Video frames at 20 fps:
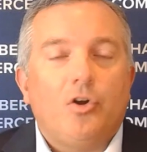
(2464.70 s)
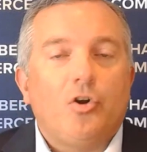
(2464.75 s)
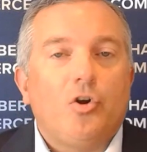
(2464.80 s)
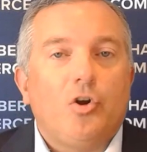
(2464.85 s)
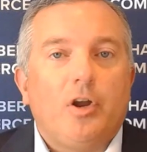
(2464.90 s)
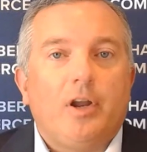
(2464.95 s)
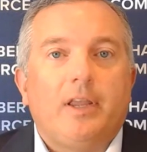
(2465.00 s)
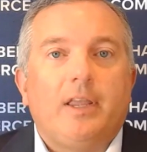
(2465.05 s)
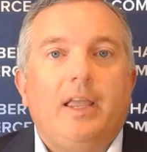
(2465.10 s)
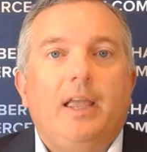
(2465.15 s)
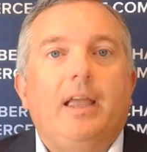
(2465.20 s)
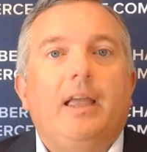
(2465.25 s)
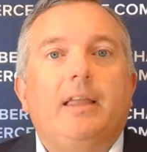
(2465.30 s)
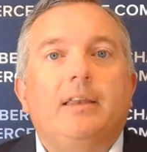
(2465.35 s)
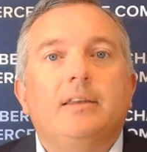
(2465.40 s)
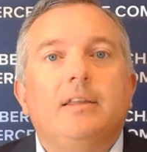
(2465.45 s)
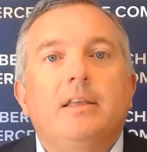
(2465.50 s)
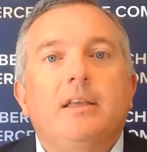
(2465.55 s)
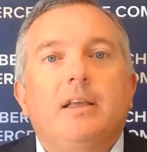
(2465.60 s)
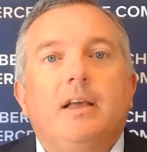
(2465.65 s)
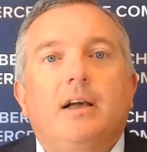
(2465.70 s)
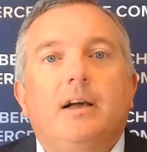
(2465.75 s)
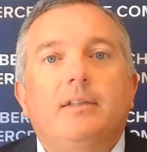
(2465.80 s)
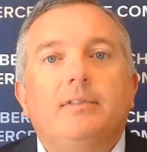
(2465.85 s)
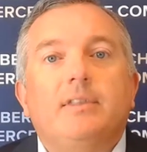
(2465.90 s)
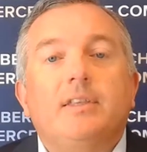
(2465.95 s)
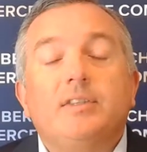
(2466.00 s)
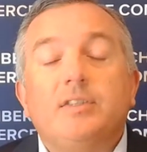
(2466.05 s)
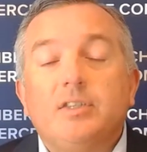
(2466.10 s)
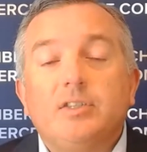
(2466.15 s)
a hurricane, uh,
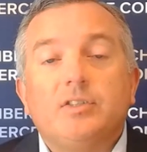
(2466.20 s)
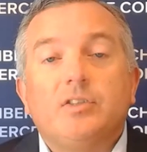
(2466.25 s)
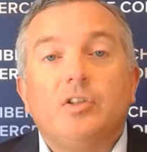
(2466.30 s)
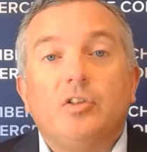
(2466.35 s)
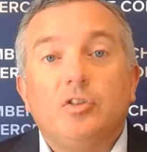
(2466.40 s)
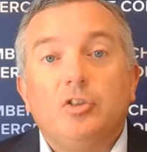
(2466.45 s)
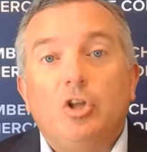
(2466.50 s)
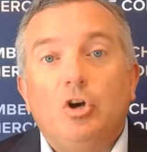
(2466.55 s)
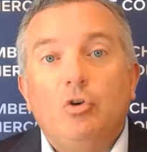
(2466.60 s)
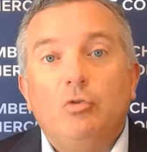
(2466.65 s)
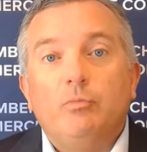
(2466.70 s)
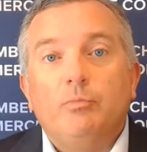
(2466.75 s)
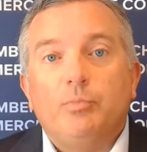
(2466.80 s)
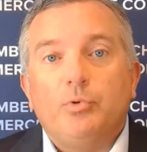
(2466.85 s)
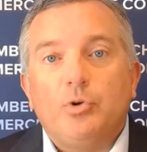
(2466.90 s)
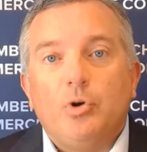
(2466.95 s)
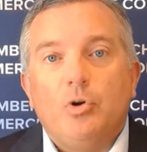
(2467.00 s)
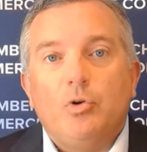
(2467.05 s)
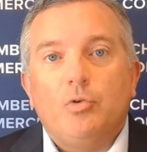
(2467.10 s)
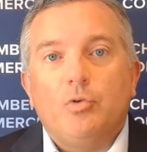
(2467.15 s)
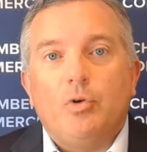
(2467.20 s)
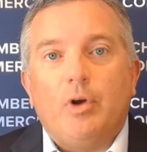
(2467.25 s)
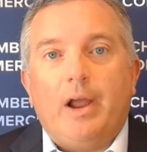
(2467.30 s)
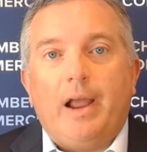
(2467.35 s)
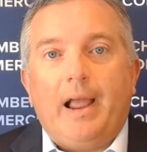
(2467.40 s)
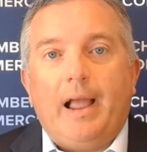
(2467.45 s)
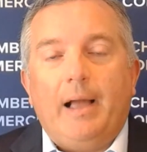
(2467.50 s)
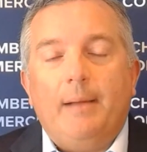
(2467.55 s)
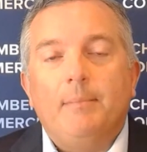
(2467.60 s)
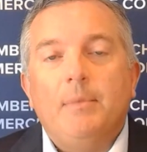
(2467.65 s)
this is the loan
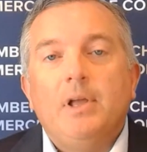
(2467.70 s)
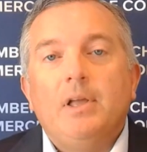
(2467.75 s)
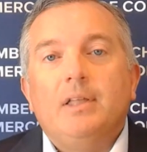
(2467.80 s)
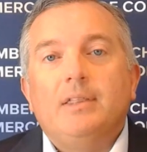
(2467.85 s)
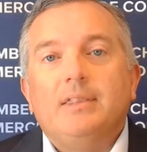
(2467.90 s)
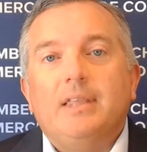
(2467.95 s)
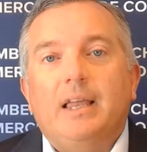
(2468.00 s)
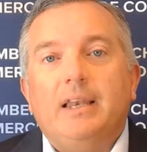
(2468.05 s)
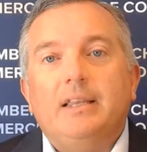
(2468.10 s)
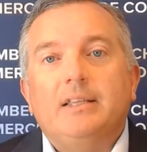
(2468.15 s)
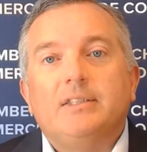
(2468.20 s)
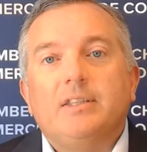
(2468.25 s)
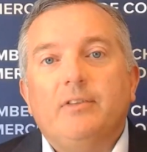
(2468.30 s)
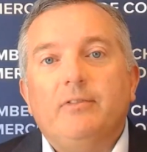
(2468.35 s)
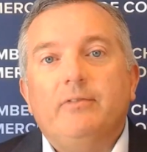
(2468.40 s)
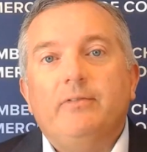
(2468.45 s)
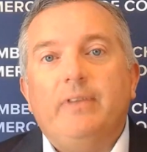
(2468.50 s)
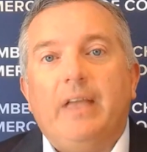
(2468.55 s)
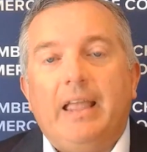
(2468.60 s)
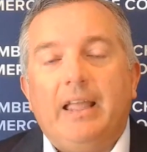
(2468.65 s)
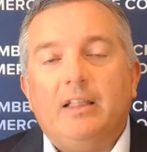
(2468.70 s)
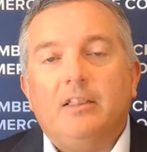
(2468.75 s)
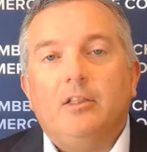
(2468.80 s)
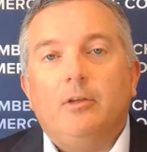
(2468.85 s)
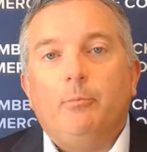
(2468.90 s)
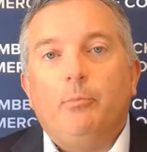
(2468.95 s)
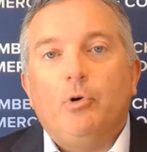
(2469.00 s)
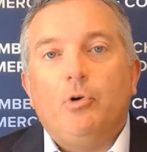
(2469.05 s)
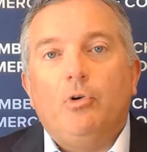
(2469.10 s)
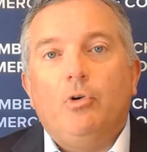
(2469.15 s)
program that is
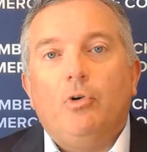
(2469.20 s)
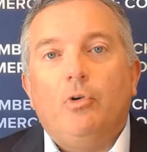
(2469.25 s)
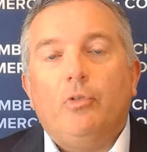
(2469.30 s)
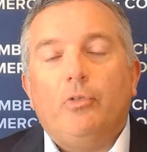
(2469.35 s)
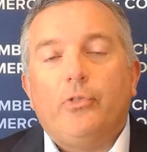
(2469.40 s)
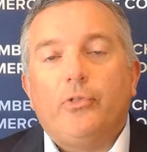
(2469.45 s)
available